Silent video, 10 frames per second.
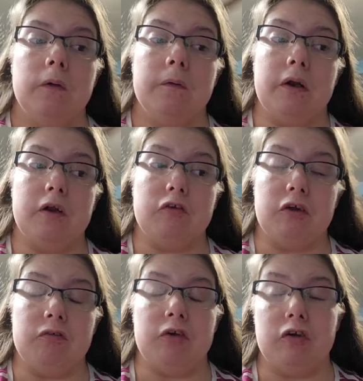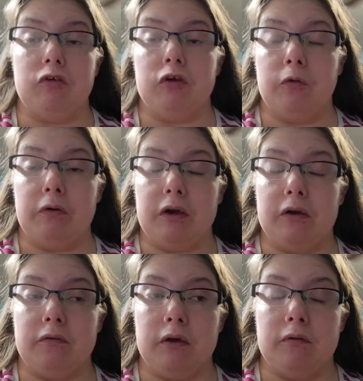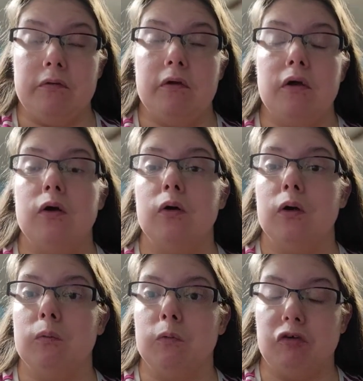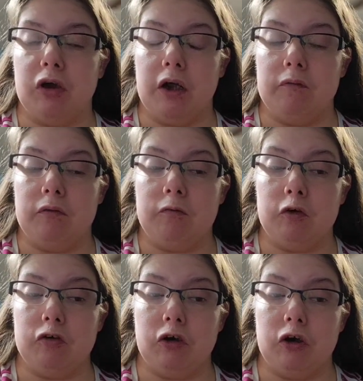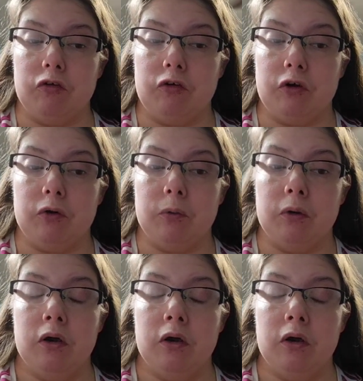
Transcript: Then I just finished Go the Distance, which I gave a 4 stars to.